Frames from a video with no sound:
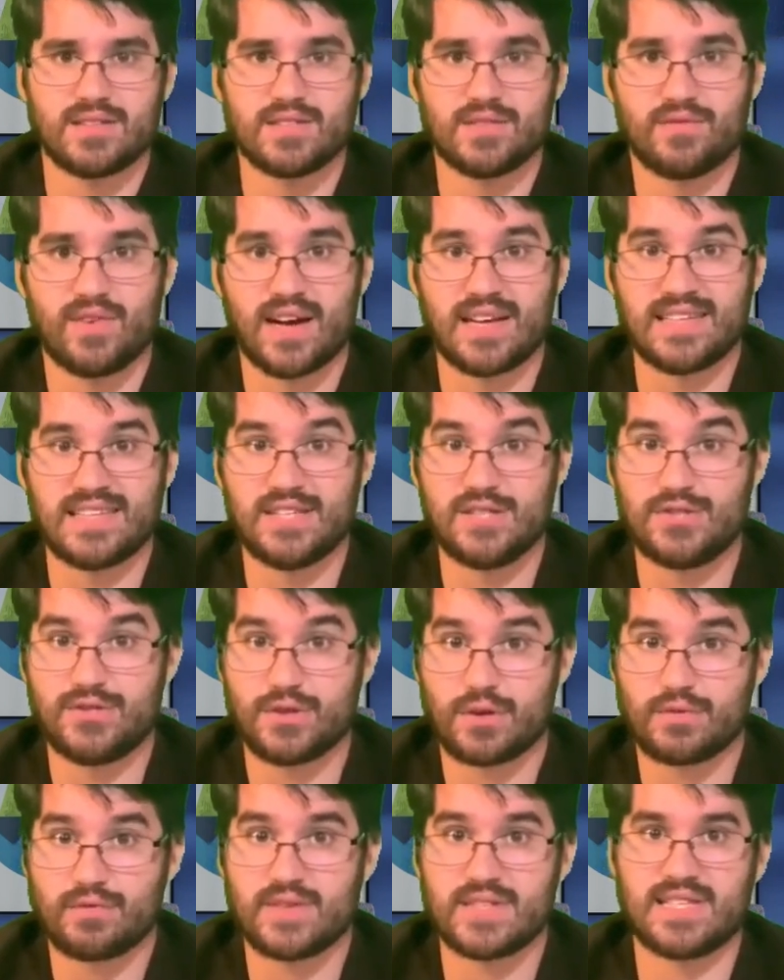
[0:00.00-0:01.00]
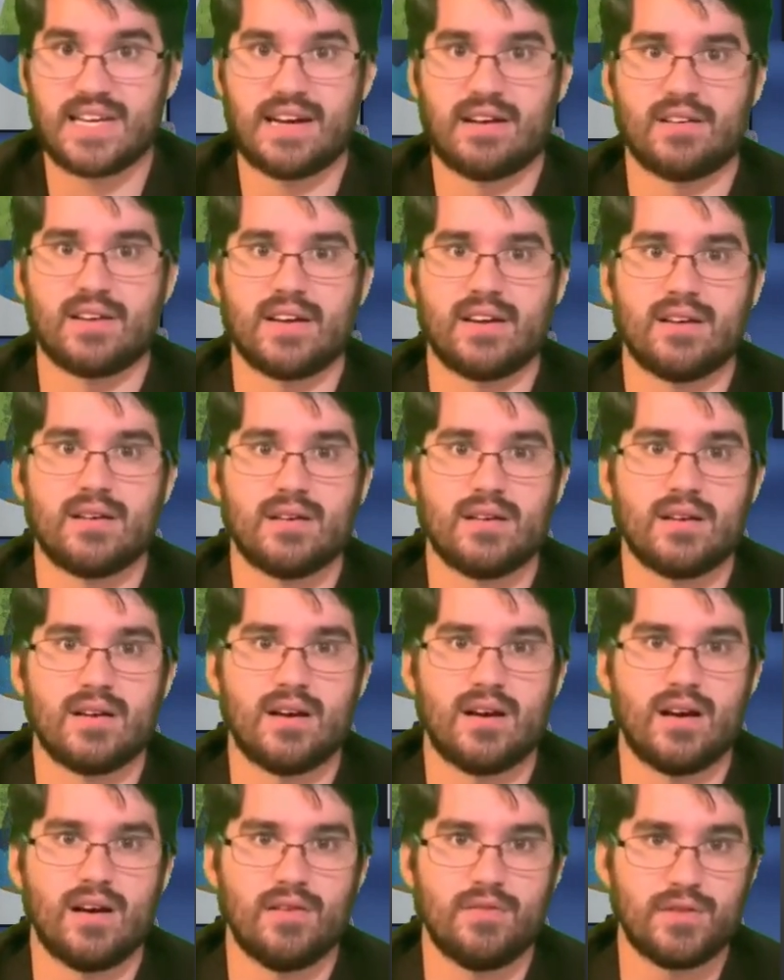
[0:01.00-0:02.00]
to find the surface area
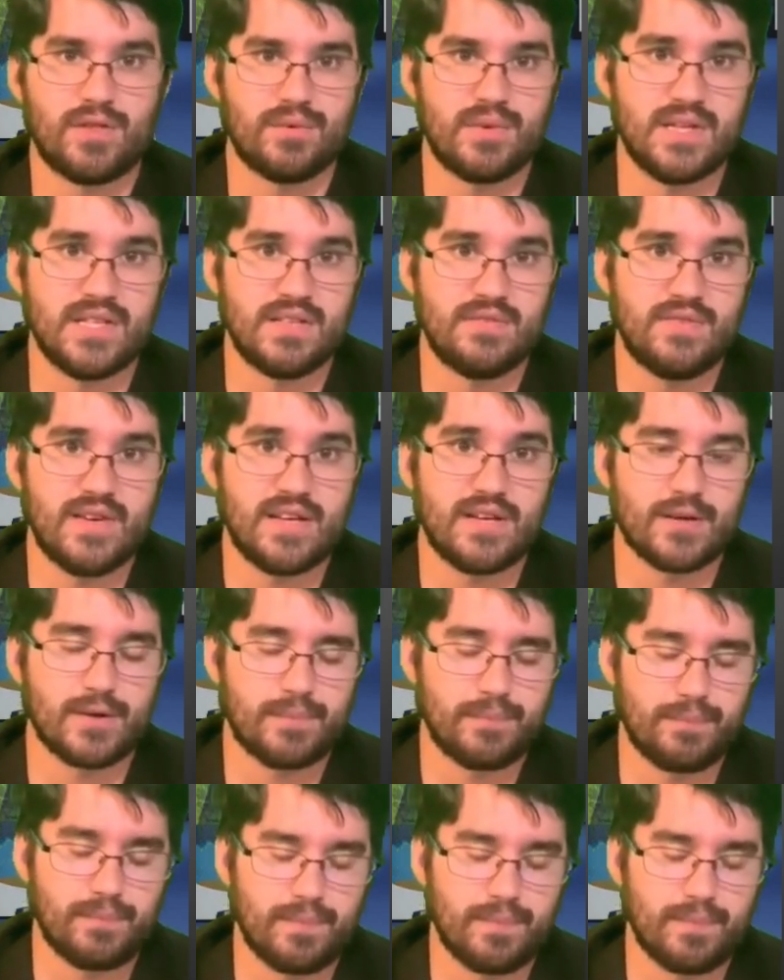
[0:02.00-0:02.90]
of a 3D figure.